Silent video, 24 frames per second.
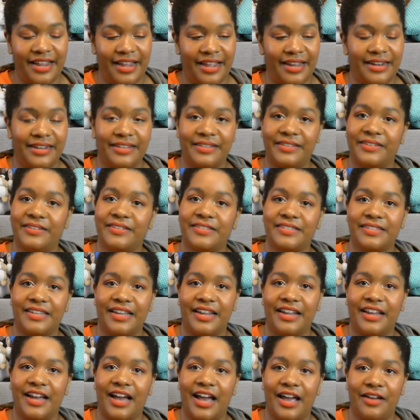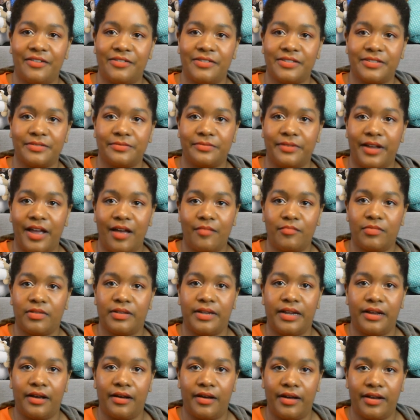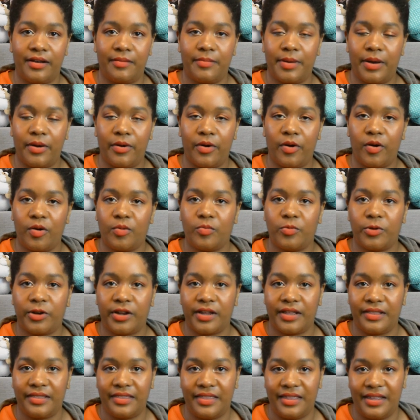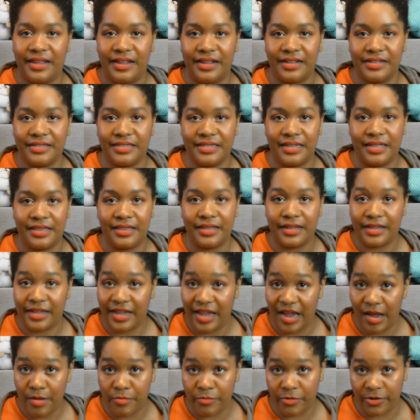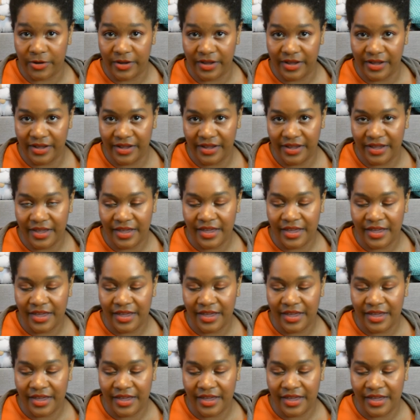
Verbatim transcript: and it looks like I was rambling on about homework and things, and the camera